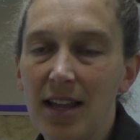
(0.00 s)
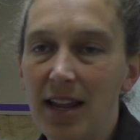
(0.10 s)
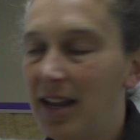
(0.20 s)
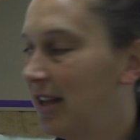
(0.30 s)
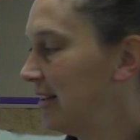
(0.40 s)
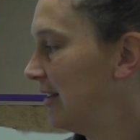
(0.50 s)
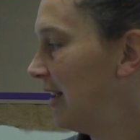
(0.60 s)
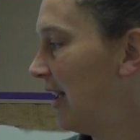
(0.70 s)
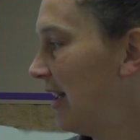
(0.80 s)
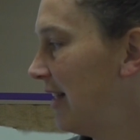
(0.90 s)

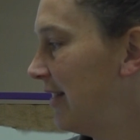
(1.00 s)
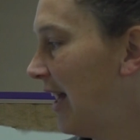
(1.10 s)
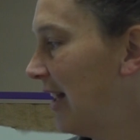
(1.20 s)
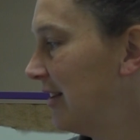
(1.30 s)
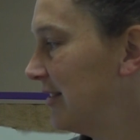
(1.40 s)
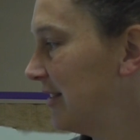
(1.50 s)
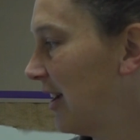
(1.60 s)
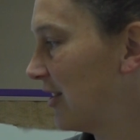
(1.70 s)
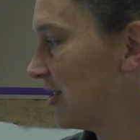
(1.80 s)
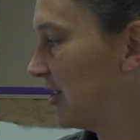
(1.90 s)
And that is
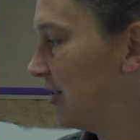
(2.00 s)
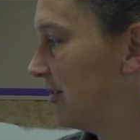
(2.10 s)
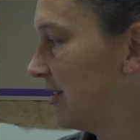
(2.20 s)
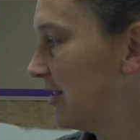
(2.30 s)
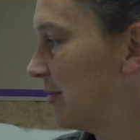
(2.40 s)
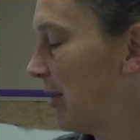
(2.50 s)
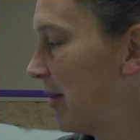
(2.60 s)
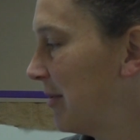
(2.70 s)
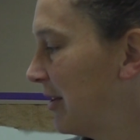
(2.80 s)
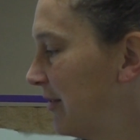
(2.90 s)
actually used as a
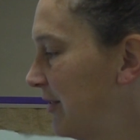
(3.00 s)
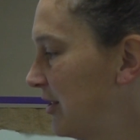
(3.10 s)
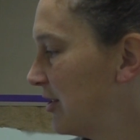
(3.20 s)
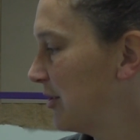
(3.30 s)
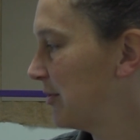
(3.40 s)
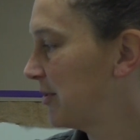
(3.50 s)
primary feature,